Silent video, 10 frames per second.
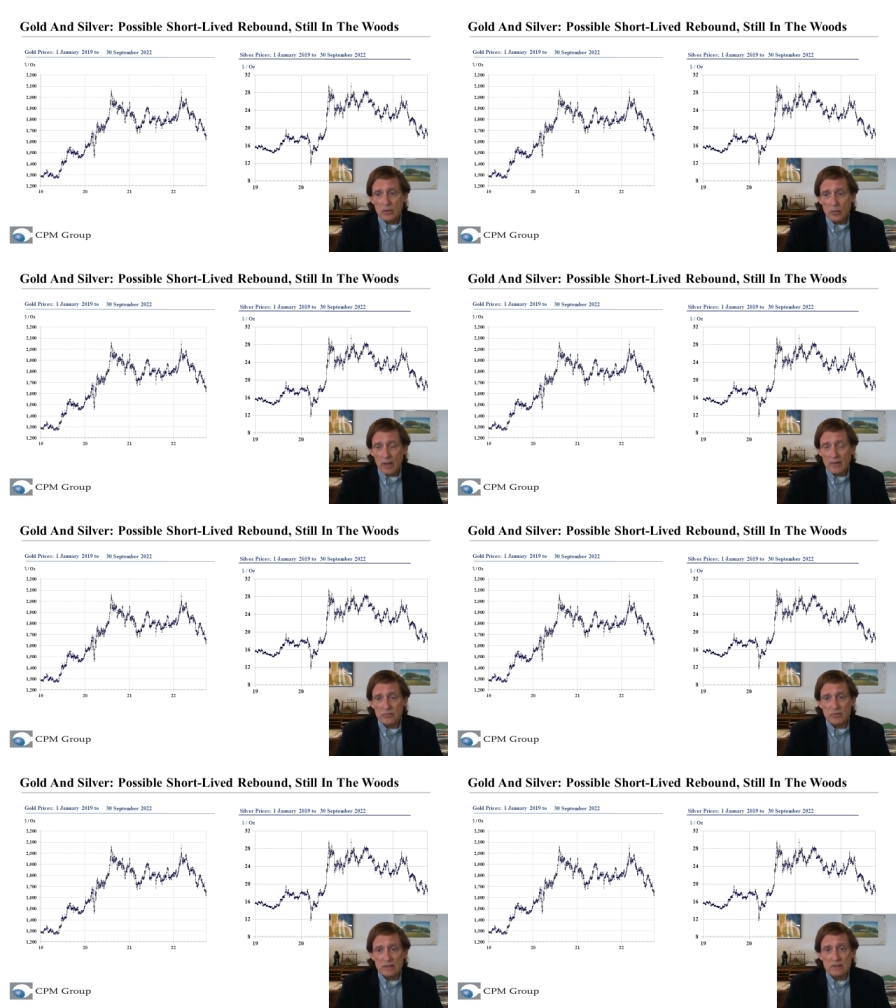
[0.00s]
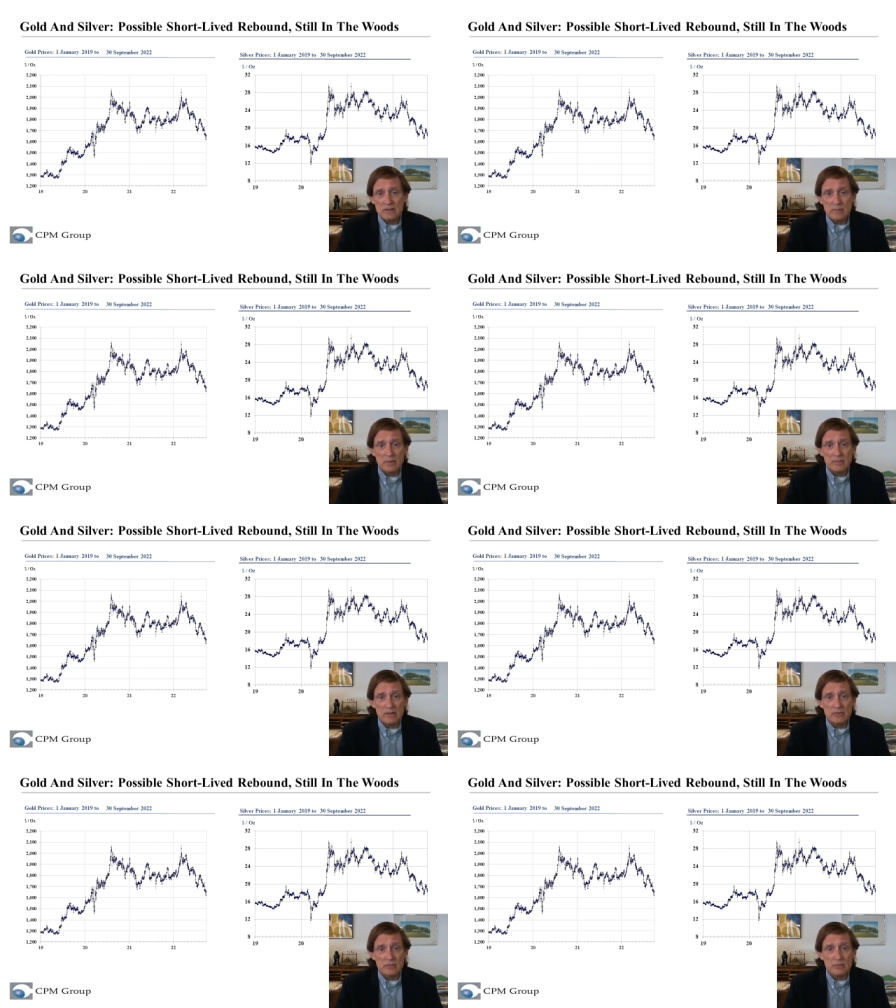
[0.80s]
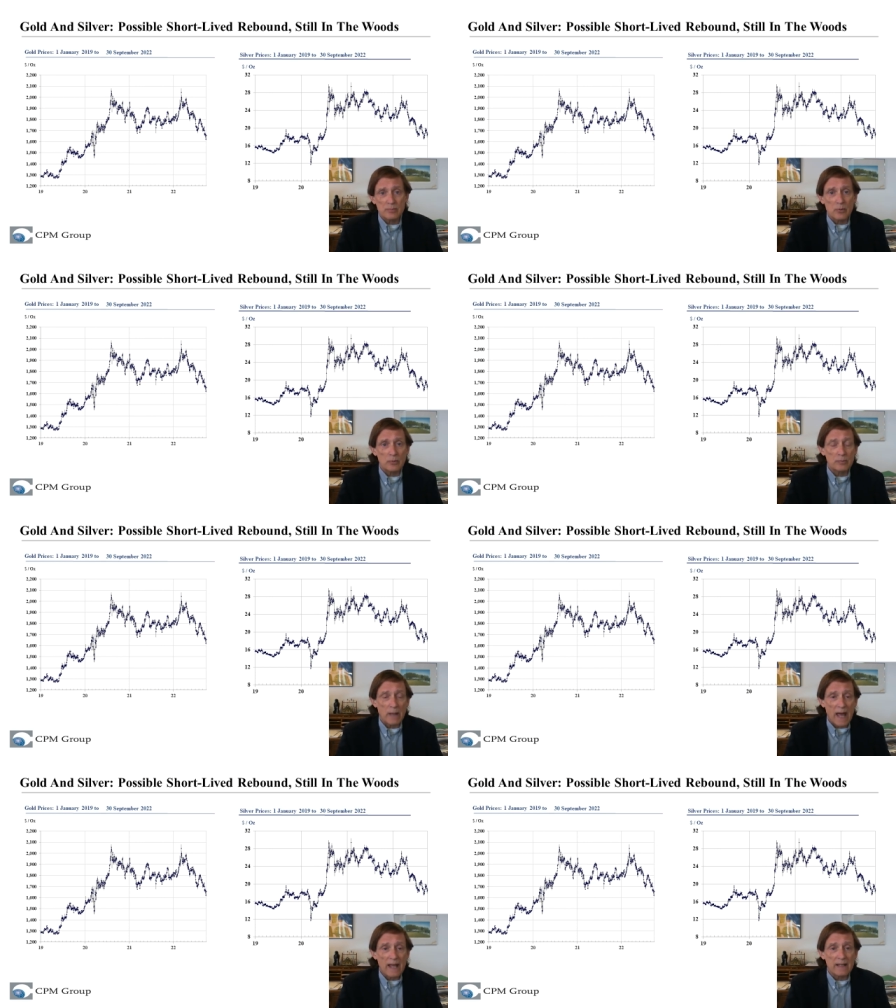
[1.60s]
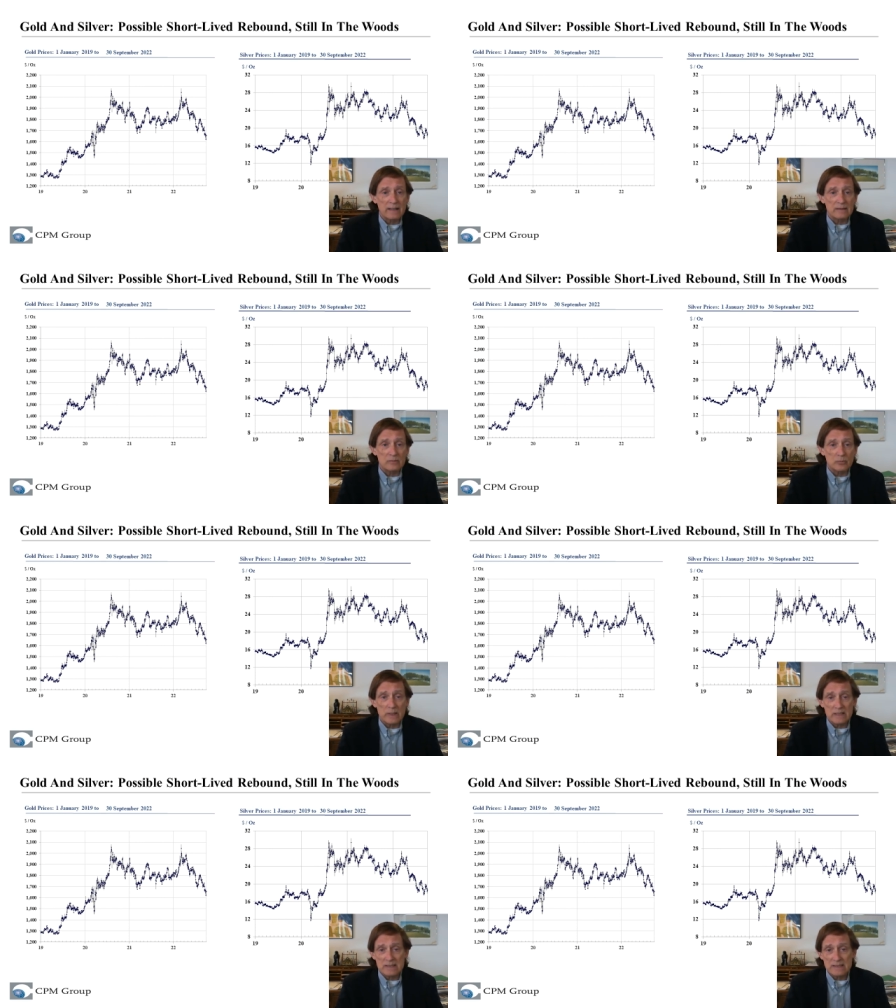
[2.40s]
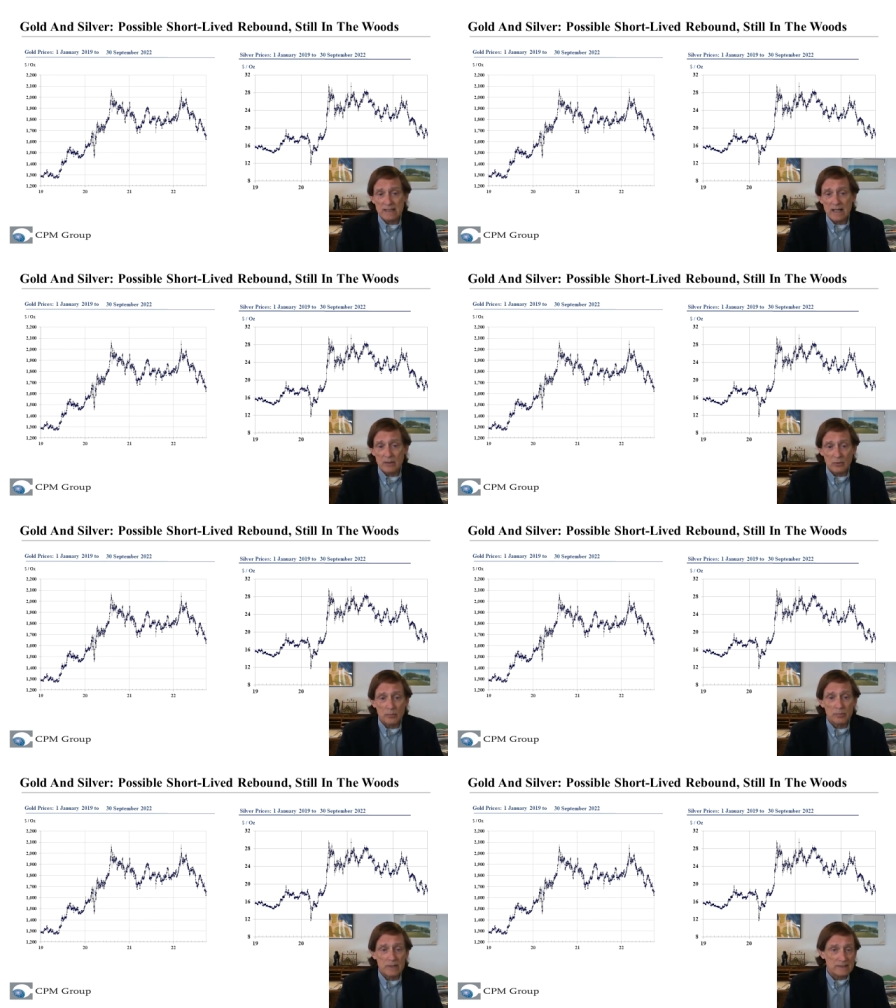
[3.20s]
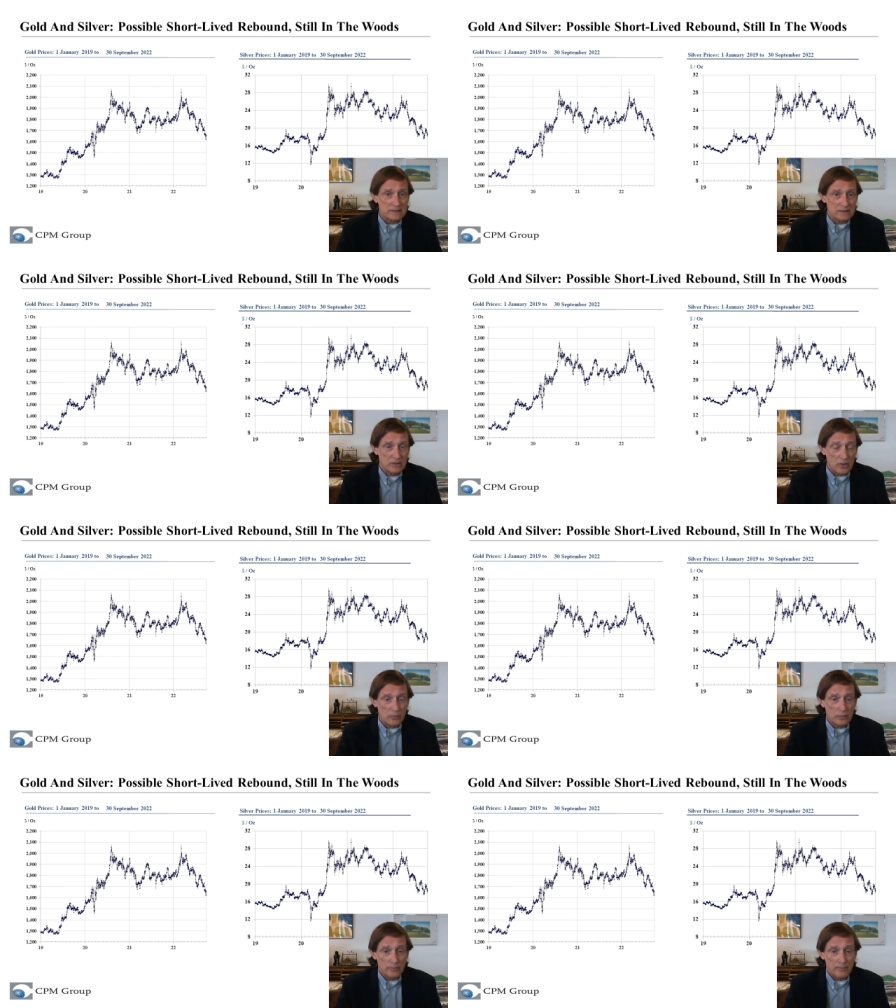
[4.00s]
You have seen some investors pull back and wait to see how low prices go.